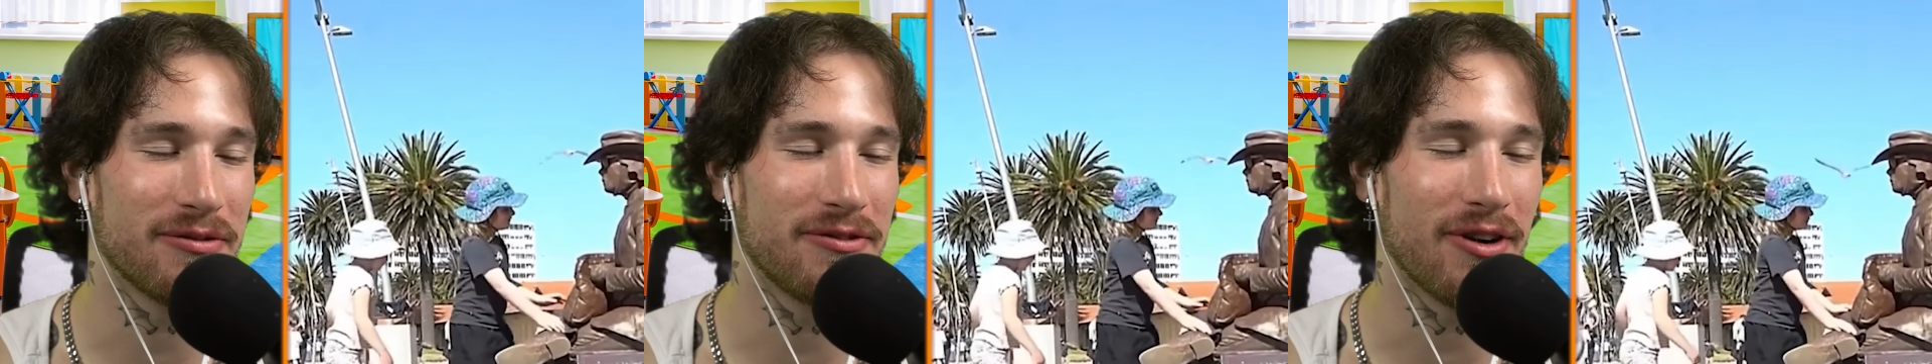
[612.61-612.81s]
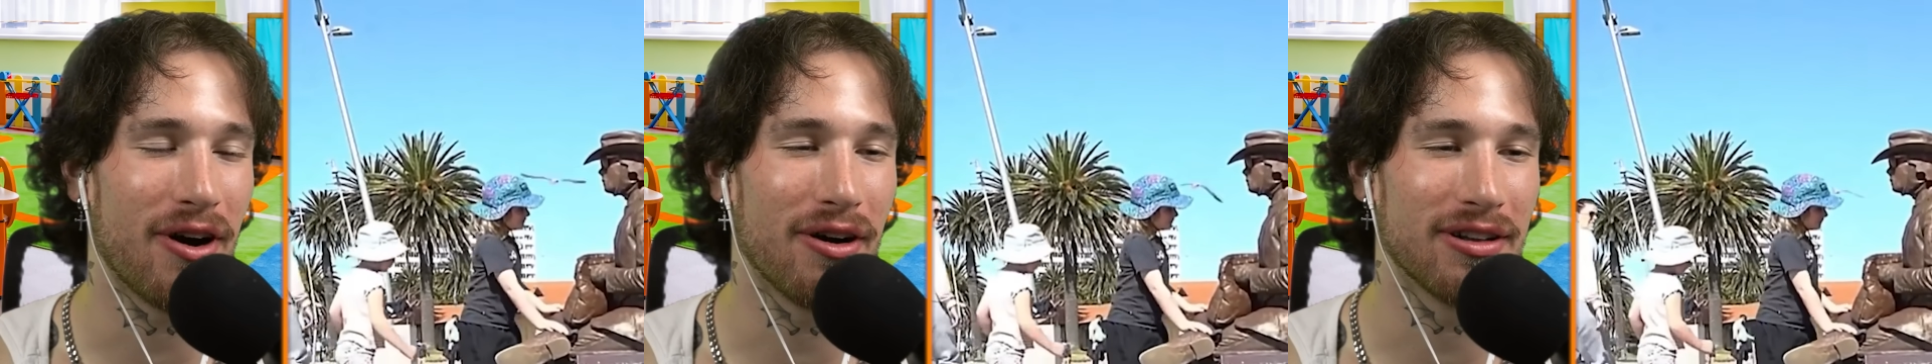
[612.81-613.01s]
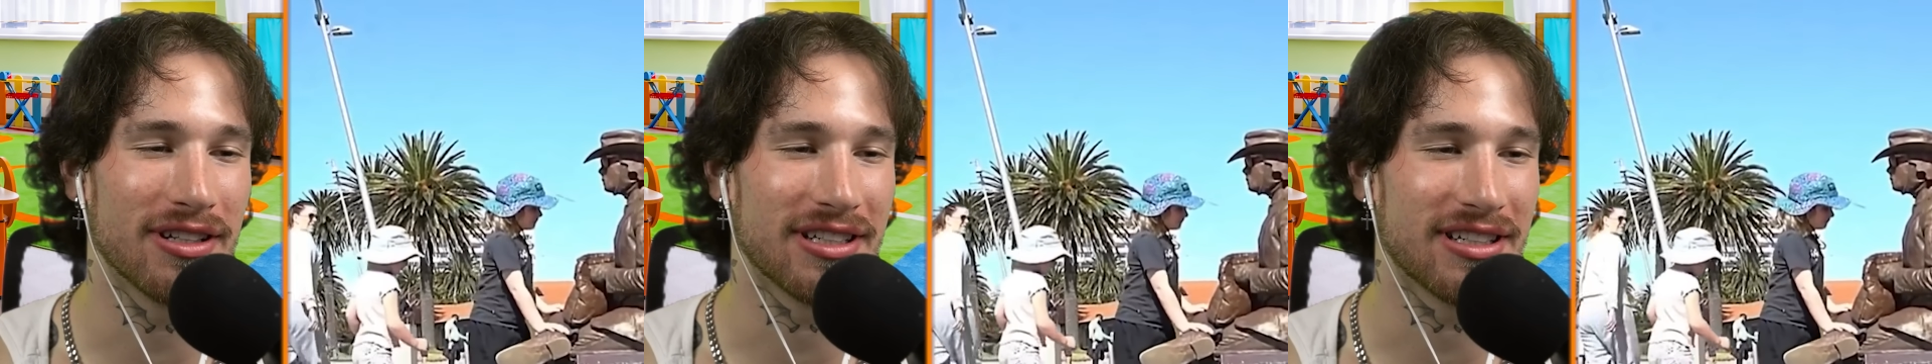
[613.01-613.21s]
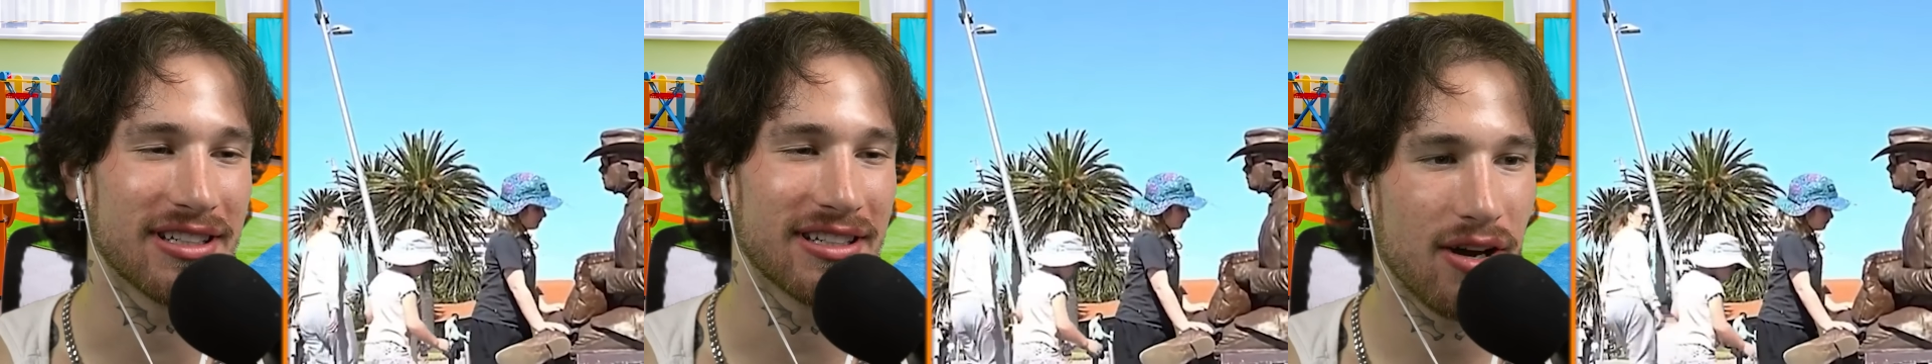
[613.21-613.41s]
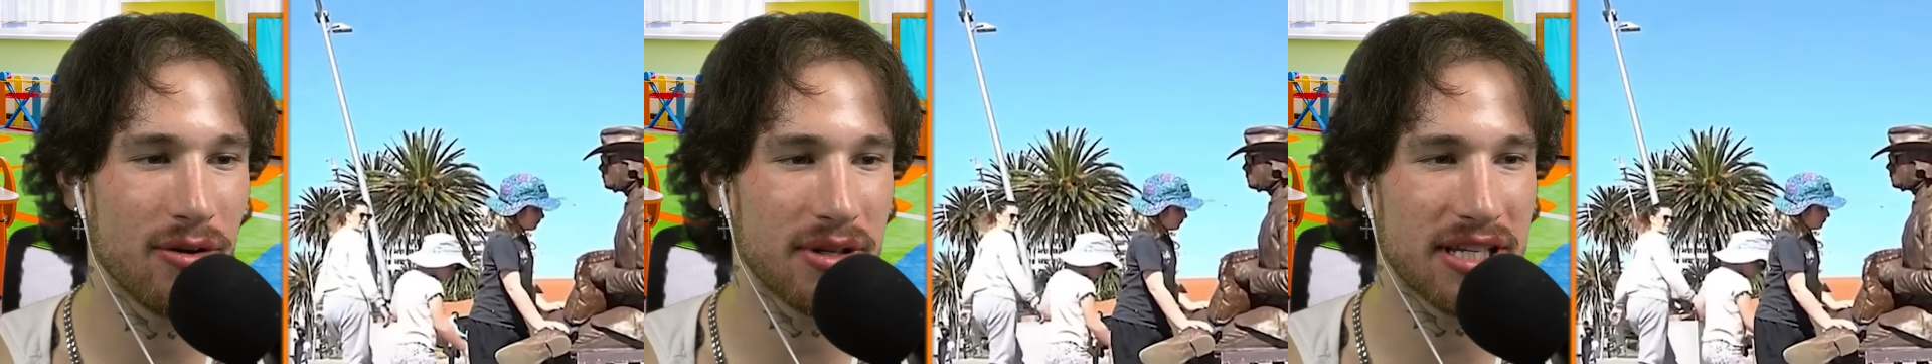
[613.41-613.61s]
falling.
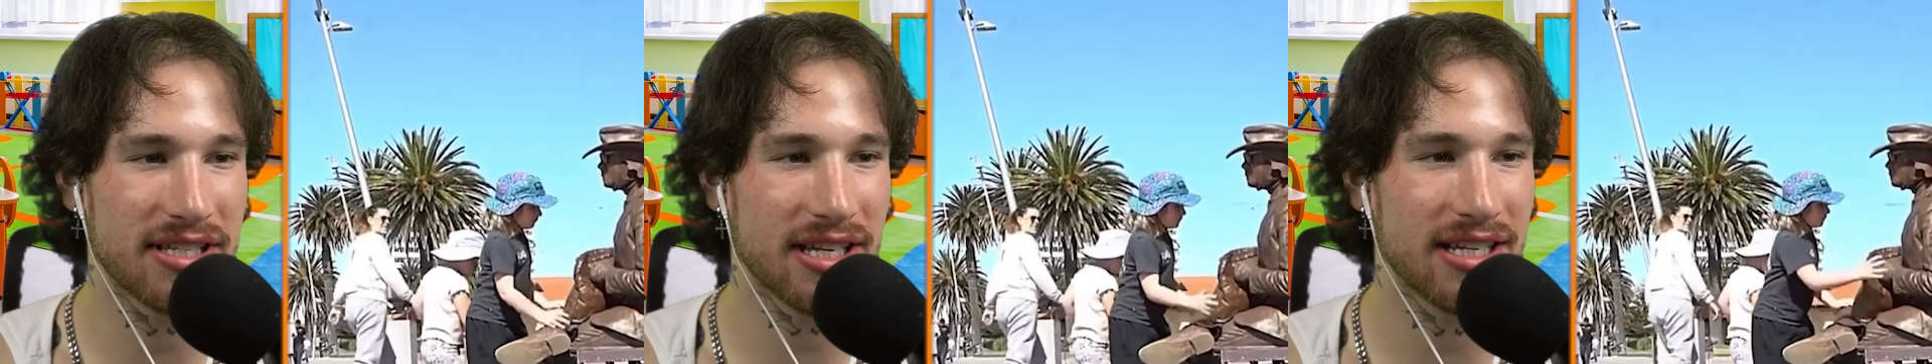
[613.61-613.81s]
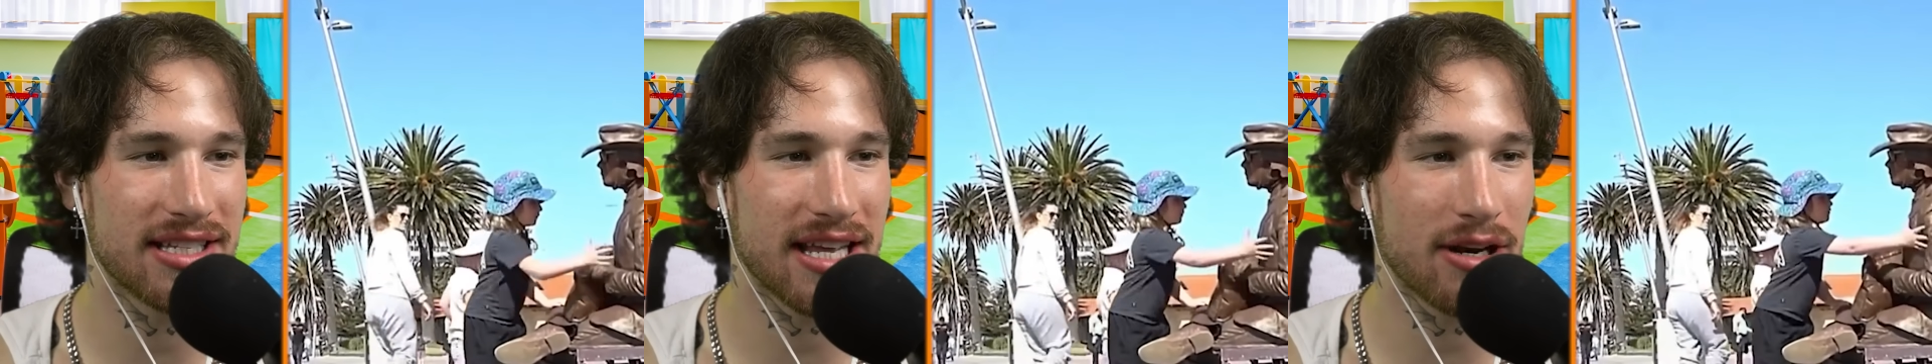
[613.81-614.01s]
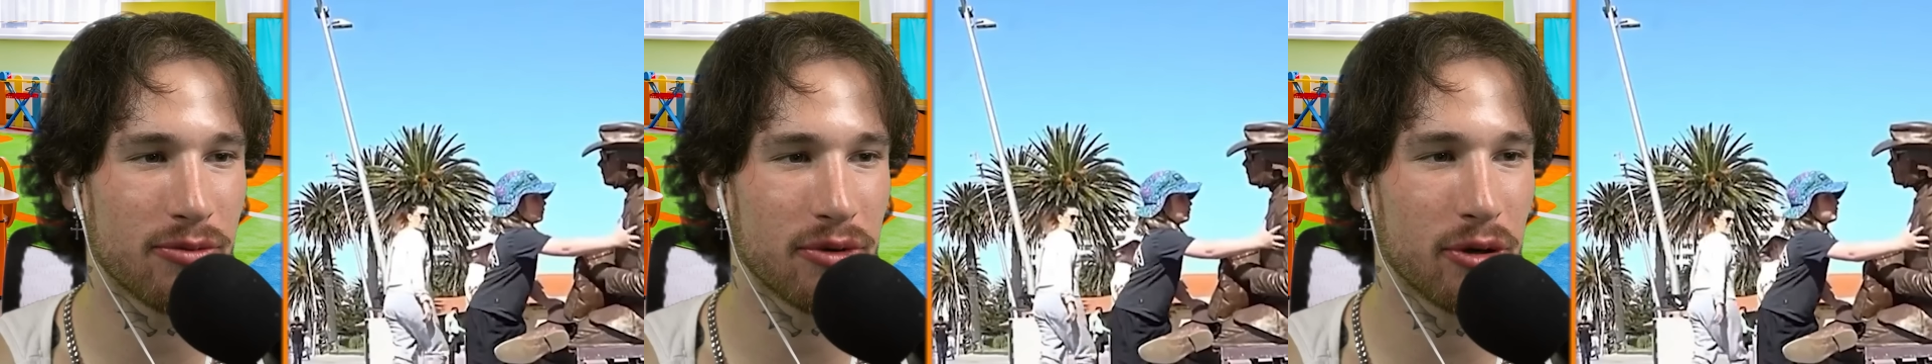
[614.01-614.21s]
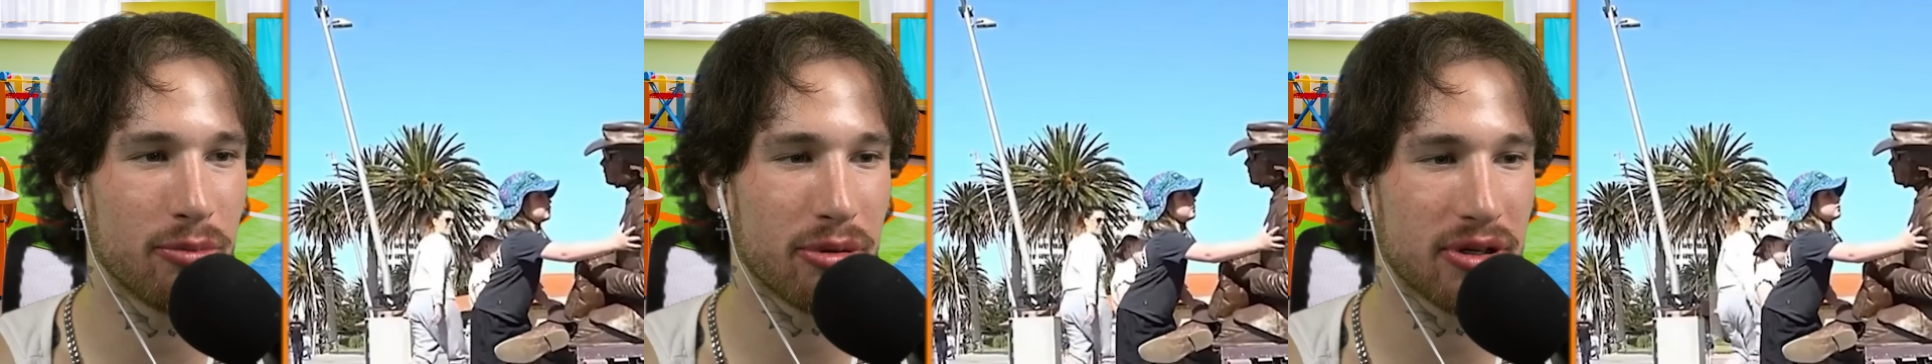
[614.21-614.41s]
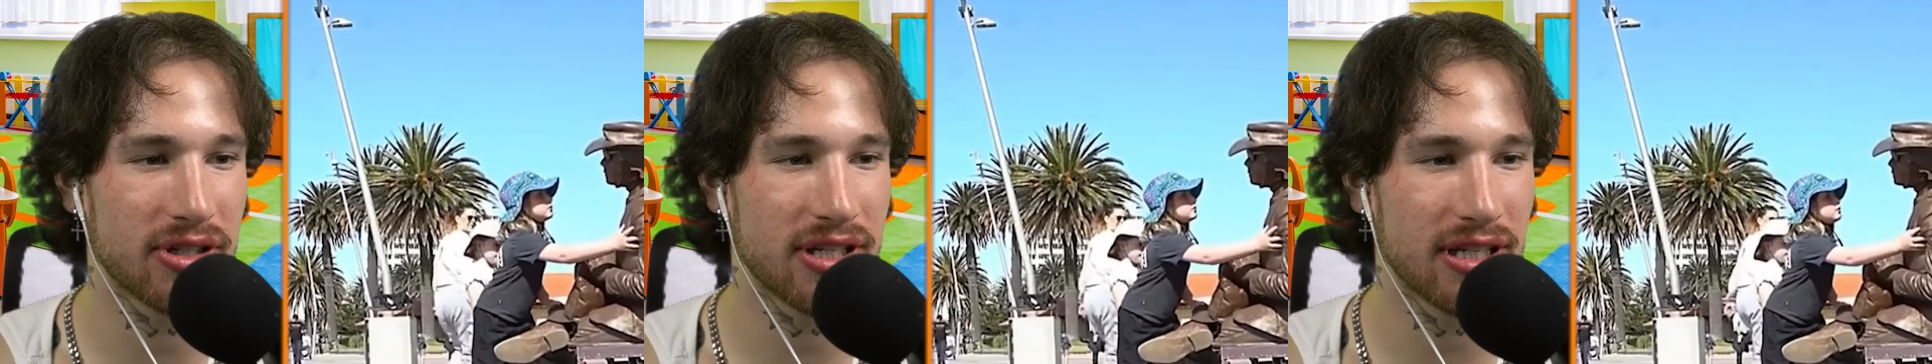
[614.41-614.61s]
Oh, that's a, is that a real
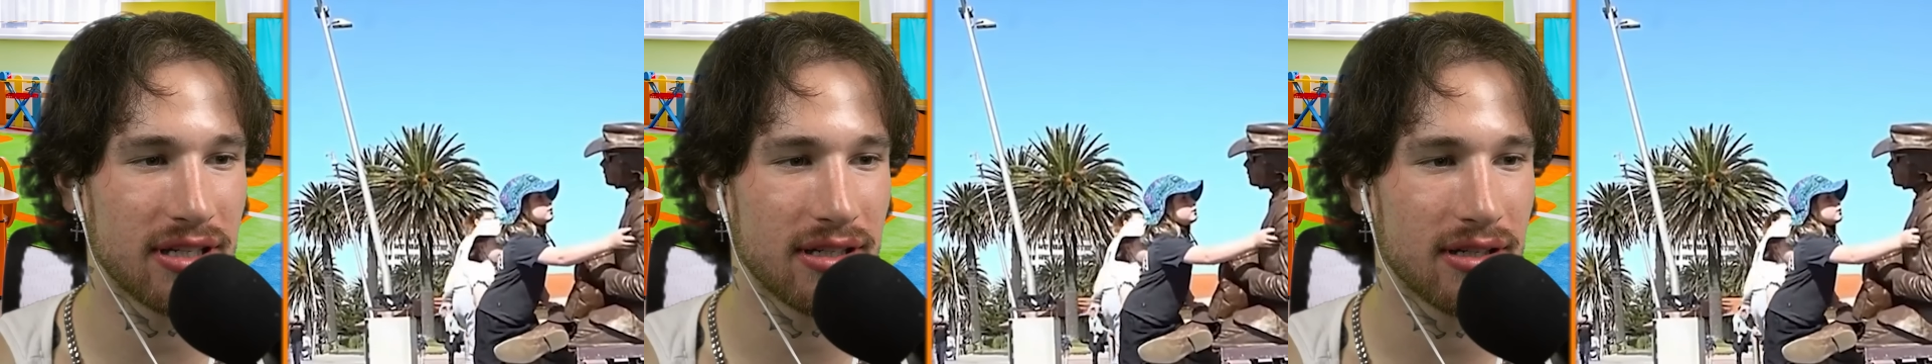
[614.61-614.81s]
person?